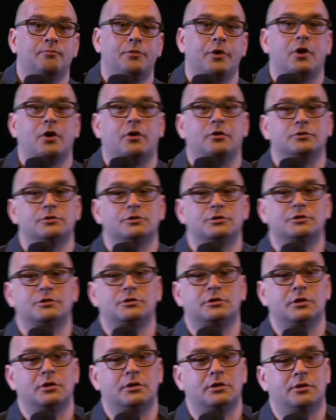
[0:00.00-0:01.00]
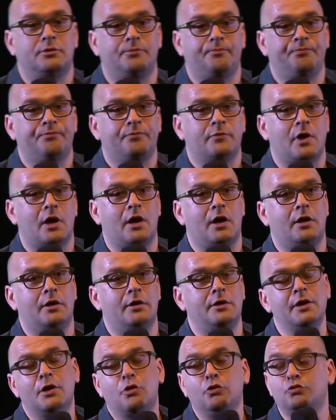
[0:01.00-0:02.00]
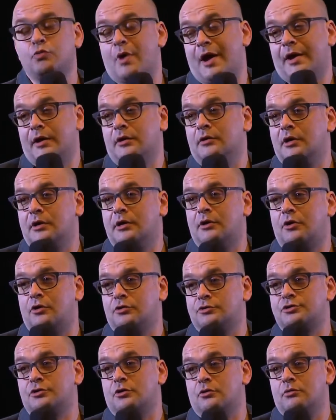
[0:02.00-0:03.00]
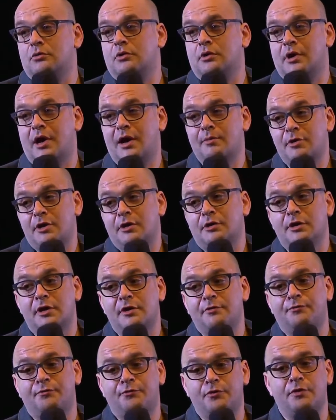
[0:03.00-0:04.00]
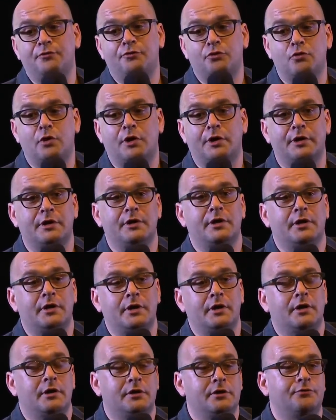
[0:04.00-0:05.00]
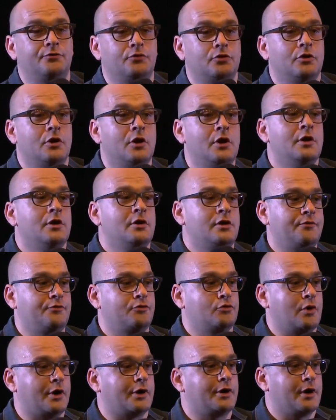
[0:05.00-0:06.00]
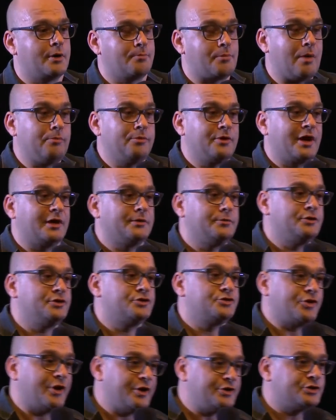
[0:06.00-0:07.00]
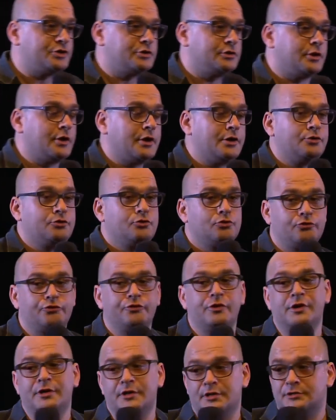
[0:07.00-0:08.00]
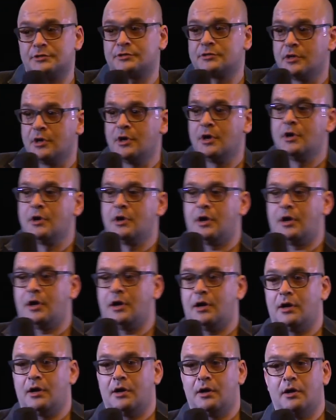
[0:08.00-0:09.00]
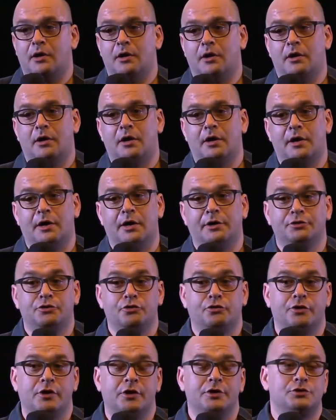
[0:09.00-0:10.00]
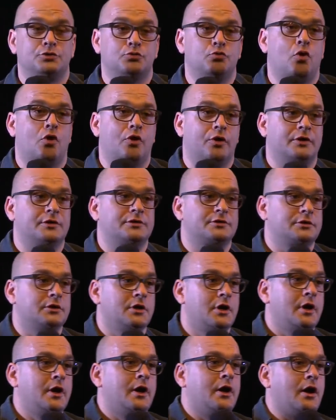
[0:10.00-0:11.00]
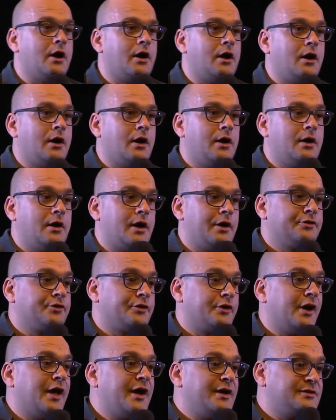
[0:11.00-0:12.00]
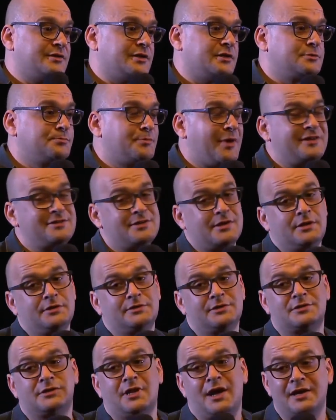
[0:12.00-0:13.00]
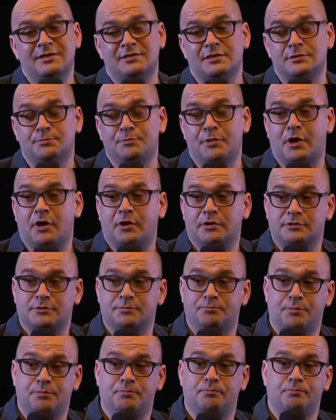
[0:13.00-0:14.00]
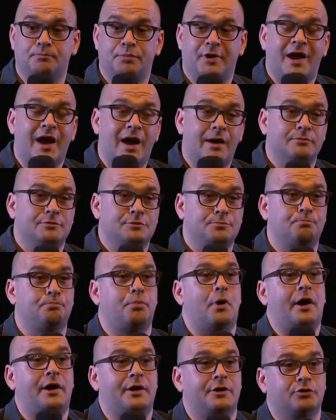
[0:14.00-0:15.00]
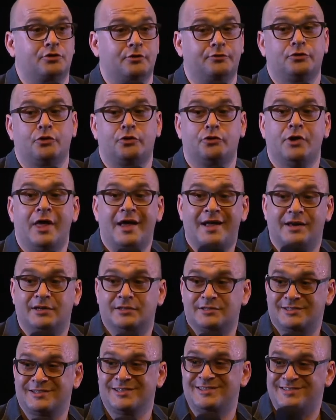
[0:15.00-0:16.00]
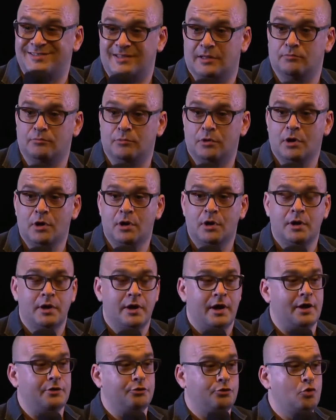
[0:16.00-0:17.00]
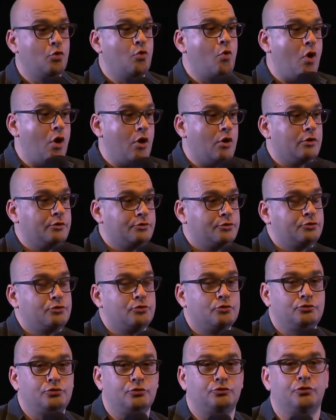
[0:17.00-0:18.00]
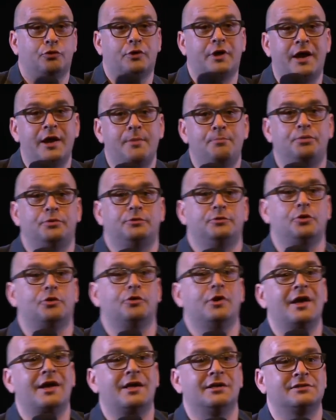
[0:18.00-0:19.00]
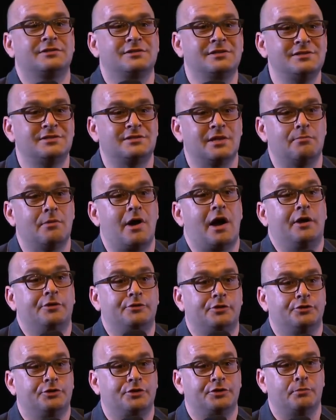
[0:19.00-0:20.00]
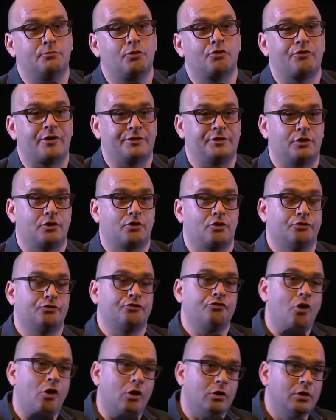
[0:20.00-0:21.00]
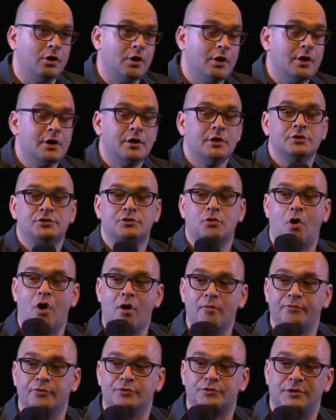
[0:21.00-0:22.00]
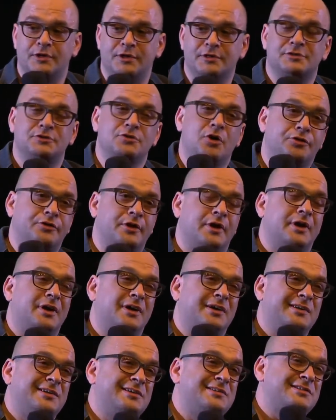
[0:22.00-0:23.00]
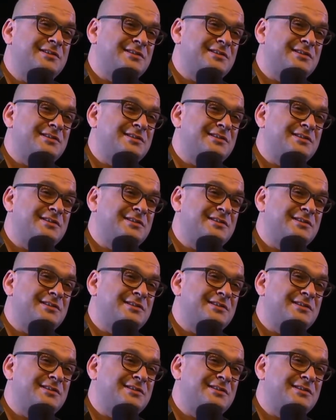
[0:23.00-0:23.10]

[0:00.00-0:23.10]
because in a good way also. I mean, if you are a public administration and you release works under license, basically this license becomes part of your legal system, and you want to keep your legal system under the democratic control. So obviously it's not a